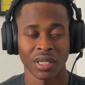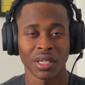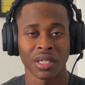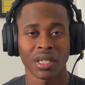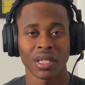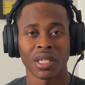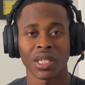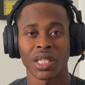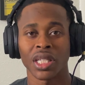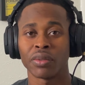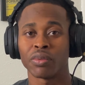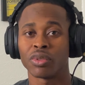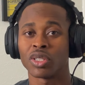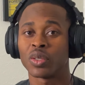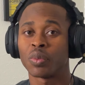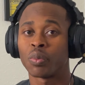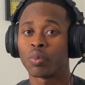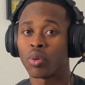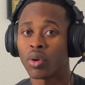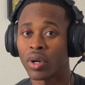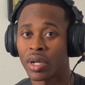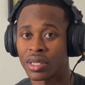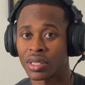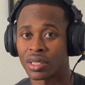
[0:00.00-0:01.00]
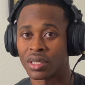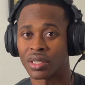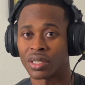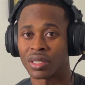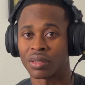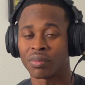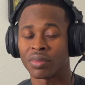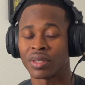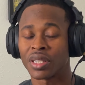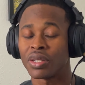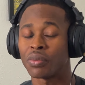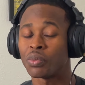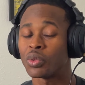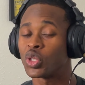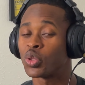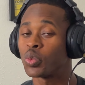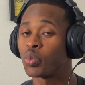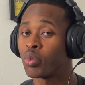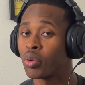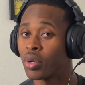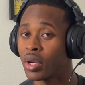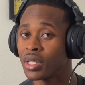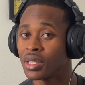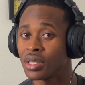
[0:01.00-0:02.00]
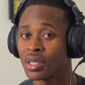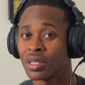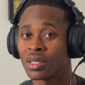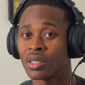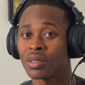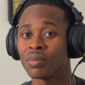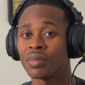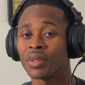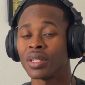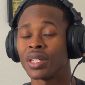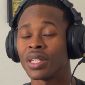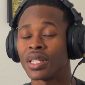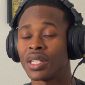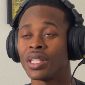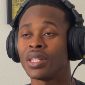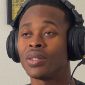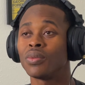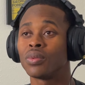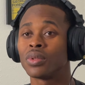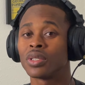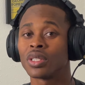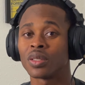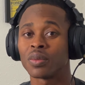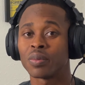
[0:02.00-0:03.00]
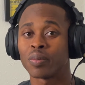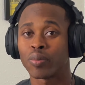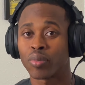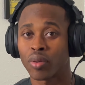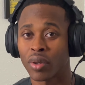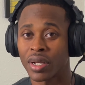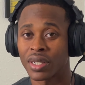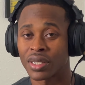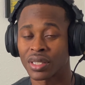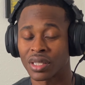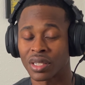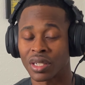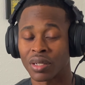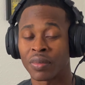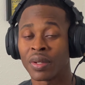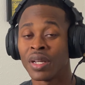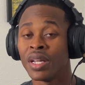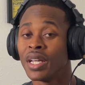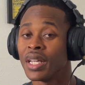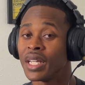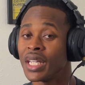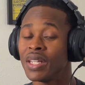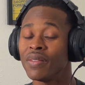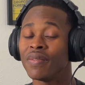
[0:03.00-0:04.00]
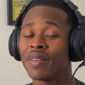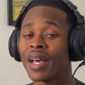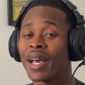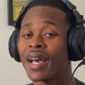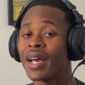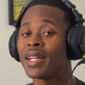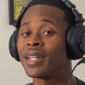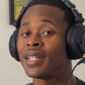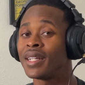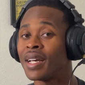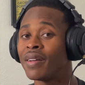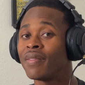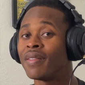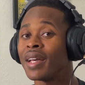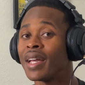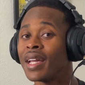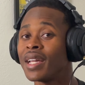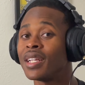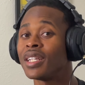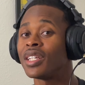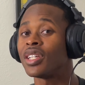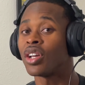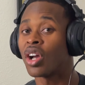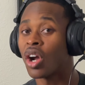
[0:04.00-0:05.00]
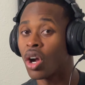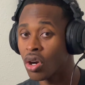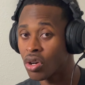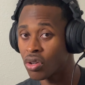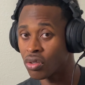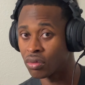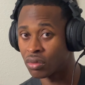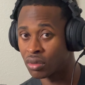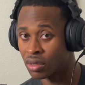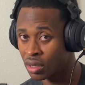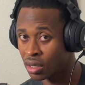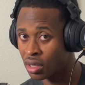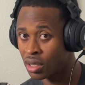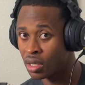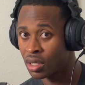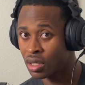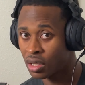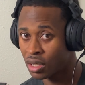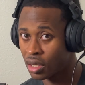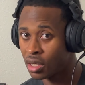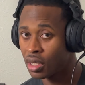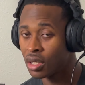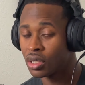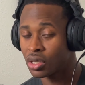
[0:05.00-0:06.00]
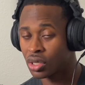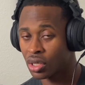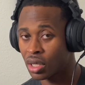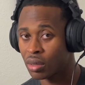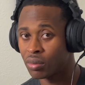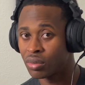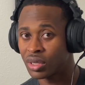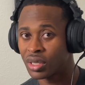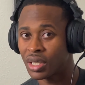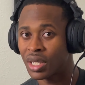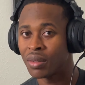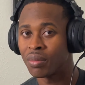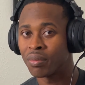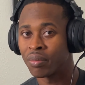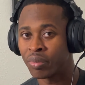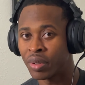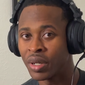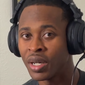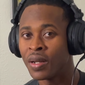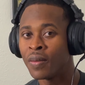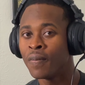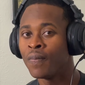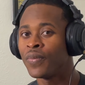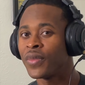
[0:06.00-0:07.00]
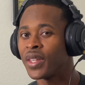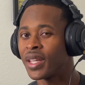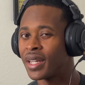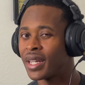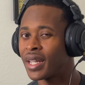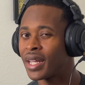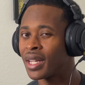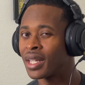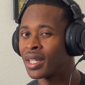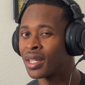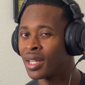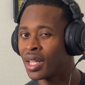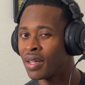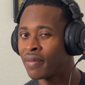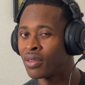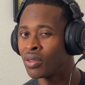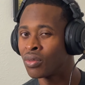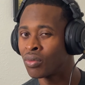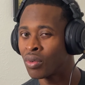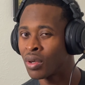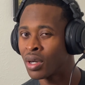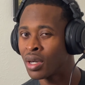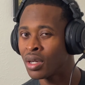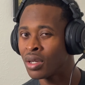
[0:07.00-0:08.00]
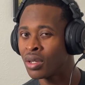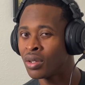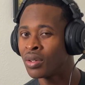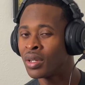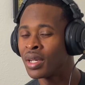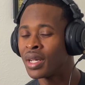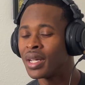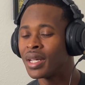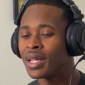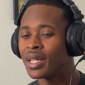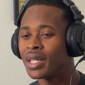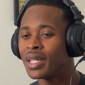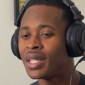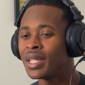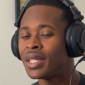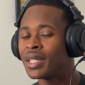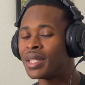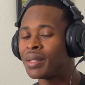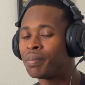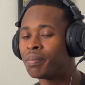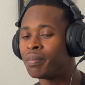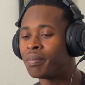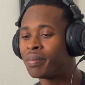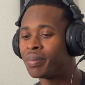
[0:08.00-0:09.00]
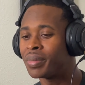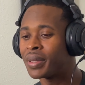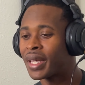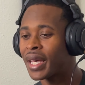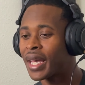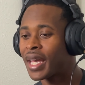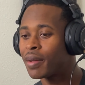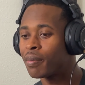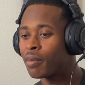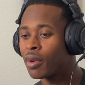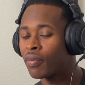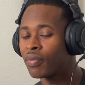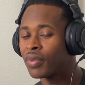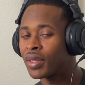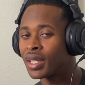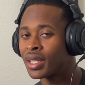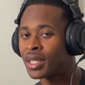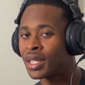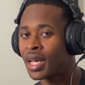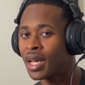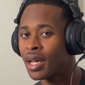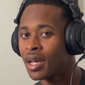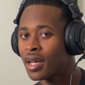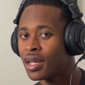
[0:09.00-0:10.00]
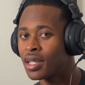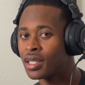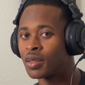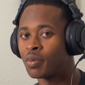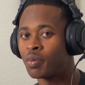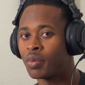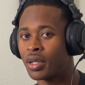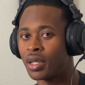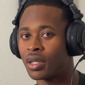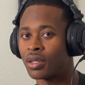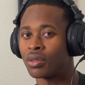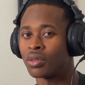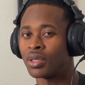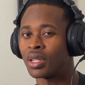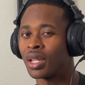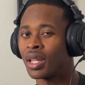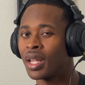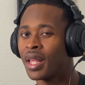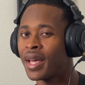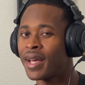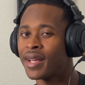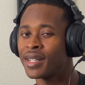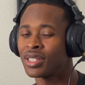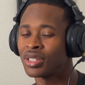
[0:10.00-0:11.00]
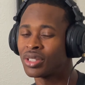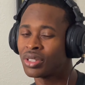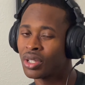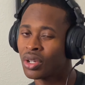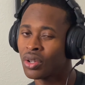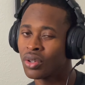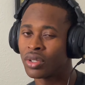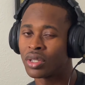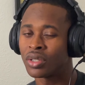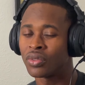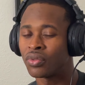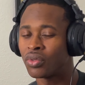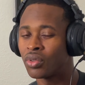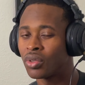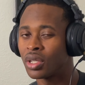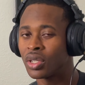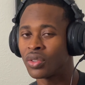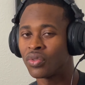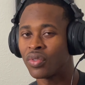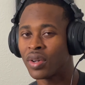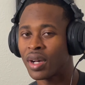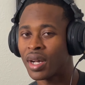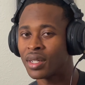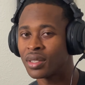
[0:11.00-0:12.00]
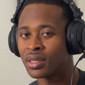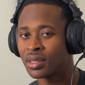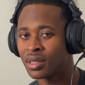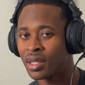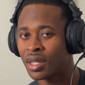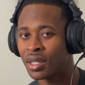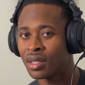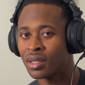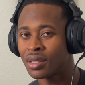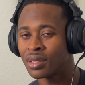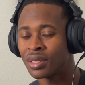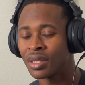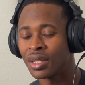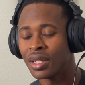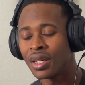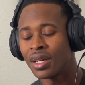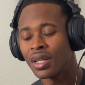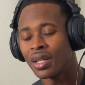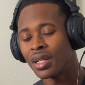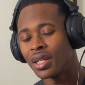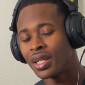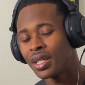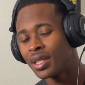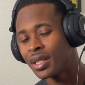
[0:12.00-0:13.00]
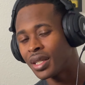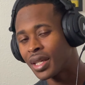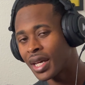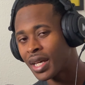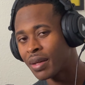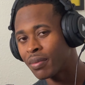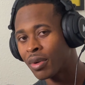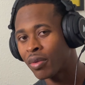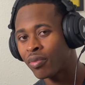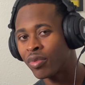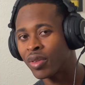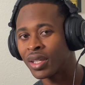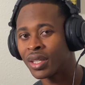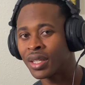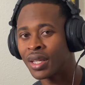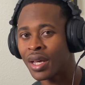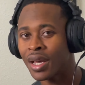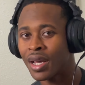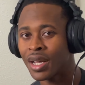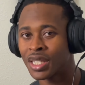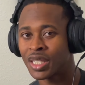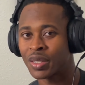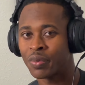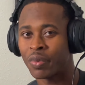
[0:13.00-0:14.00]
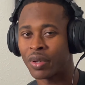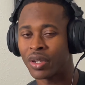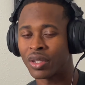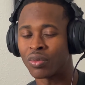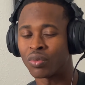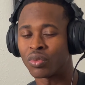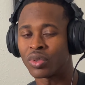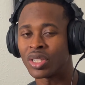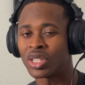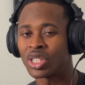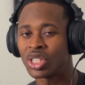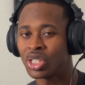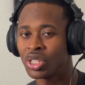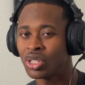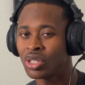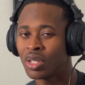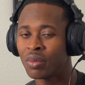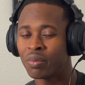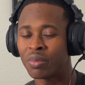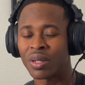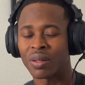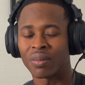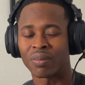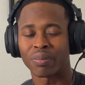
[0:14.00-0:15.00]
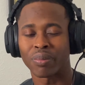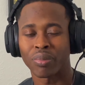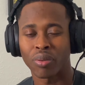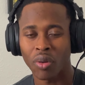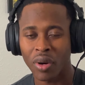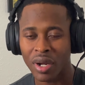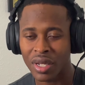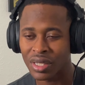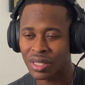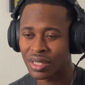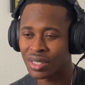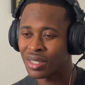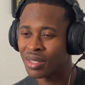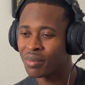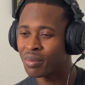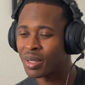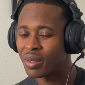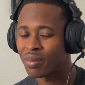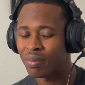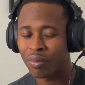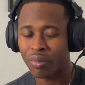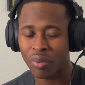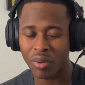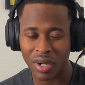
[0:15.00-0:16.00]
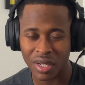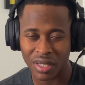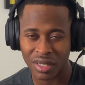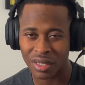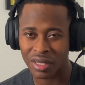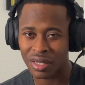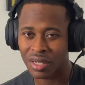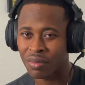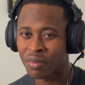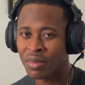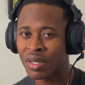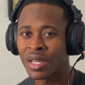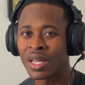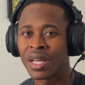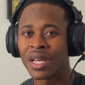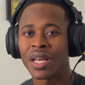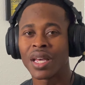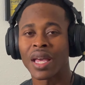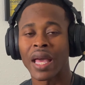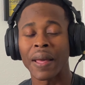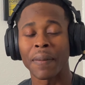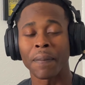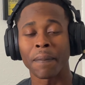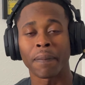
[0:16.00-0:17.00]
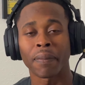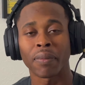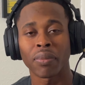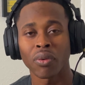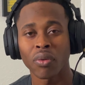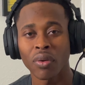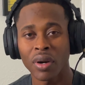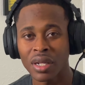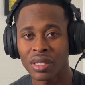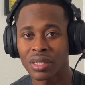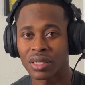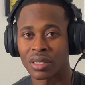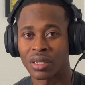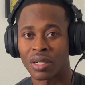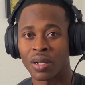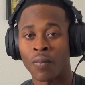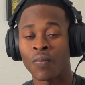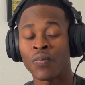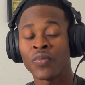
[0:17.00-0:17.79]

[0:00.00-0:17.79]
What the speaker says: He was pressing them. He was pressing them. He was pressing them. He even had Devin Haney hurt. You know what I'm saying? But in that 11th round, he came off the gas pedal. The last 30, 45 seconds, he came off the gas pedal when he should have been pressing them and pressing them and pressing them.